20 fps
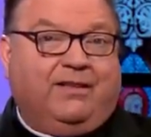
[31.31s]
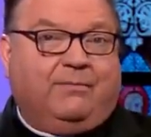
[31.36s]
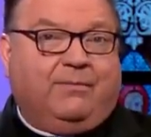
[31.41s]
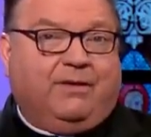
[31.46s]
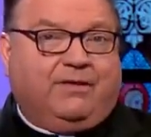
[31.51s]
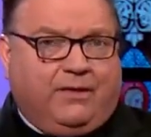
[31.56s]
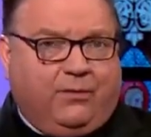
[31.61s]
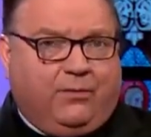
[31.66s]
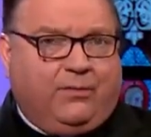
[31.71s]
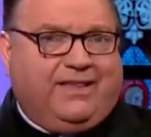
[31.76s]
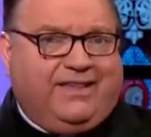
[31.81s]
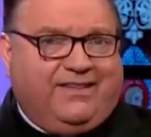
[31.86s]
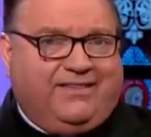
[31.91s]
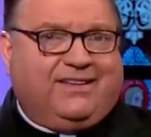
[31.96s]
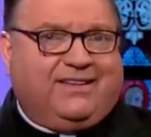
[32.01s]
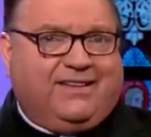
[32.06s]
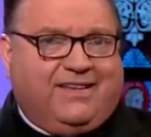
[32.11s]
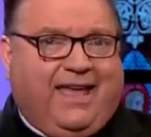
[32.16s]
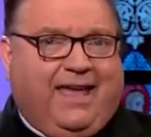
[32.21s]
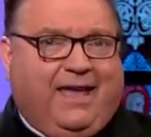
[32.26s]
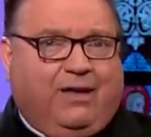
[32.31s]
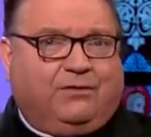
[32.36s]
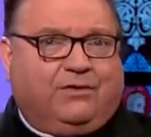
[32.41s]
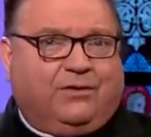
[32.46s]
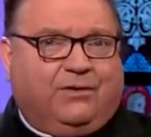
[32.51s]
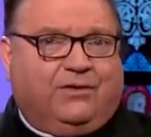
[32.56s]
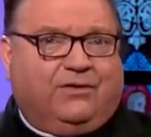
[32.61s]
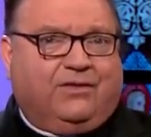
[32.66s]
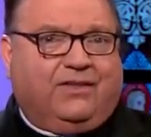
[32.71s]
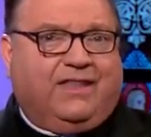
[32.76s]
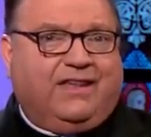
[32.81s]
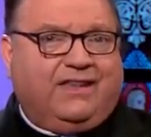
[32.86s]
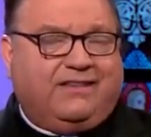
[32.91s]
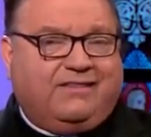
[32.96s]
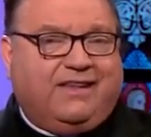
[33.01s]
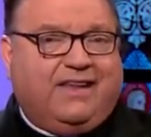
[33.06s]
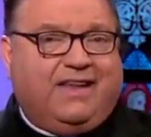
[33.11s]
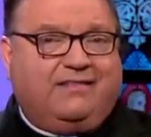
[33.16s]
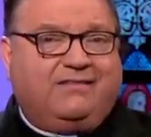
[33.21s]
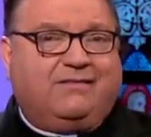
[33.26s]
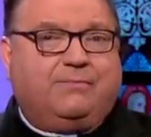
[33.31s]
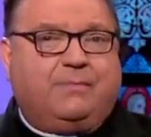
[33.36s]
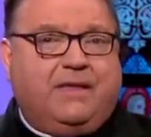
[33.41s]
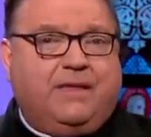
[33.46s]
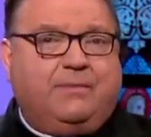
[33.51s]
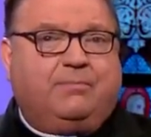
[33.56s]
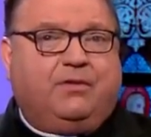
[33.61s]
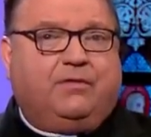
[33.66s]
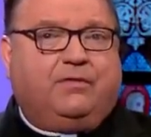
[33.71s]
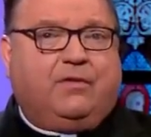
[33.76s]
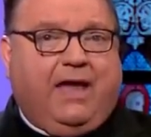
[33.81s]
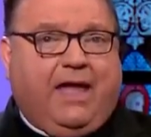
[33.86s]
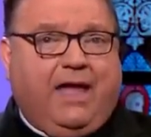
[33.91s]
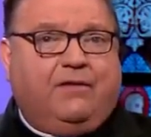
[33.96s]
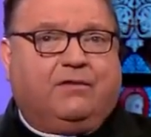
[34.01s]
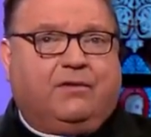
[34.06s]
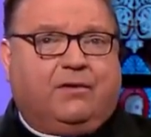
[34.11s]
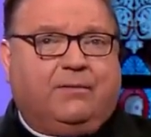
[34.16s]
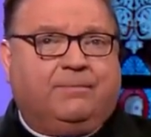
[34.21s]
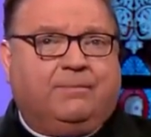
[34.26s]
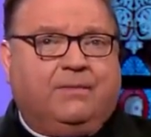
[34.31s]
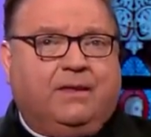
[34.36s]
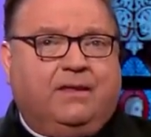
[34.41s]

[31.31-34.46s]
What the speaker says: But there were these encounters, and they changed people forever.